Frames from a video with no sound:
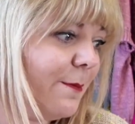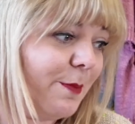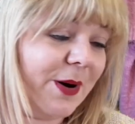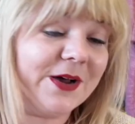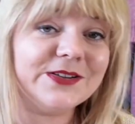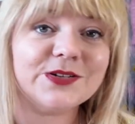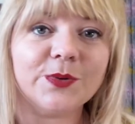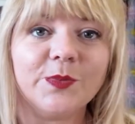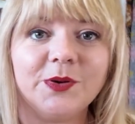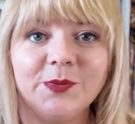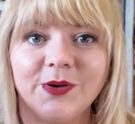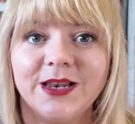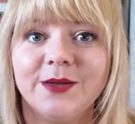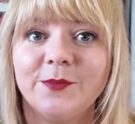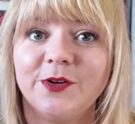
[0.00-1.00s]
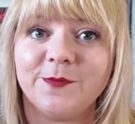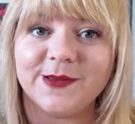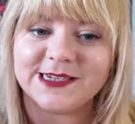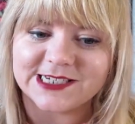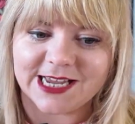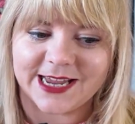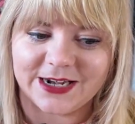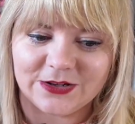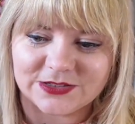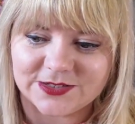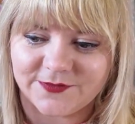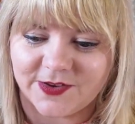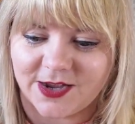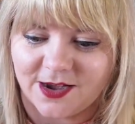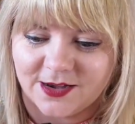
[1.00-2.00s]
But we've been dyeing lots
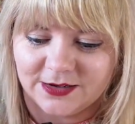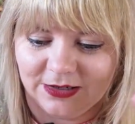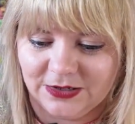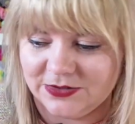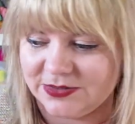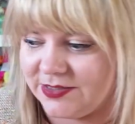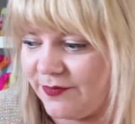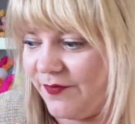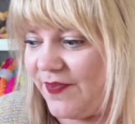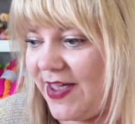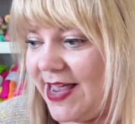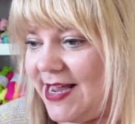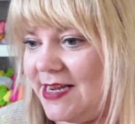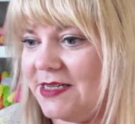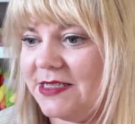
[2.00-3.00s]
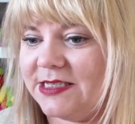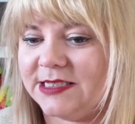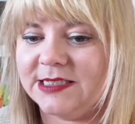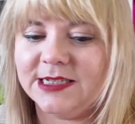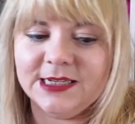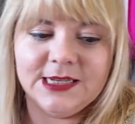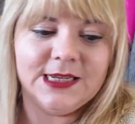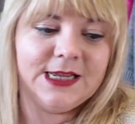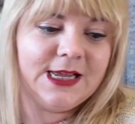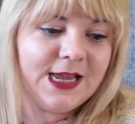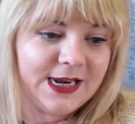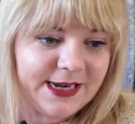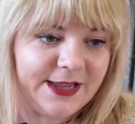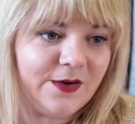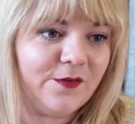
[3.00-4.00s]
of yarn, lots of fades,
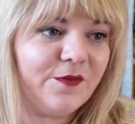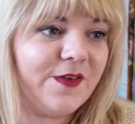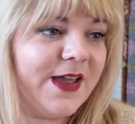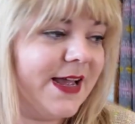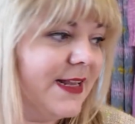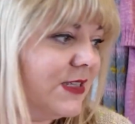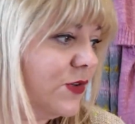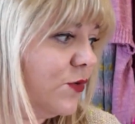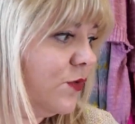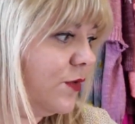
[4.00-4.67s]
neon fades,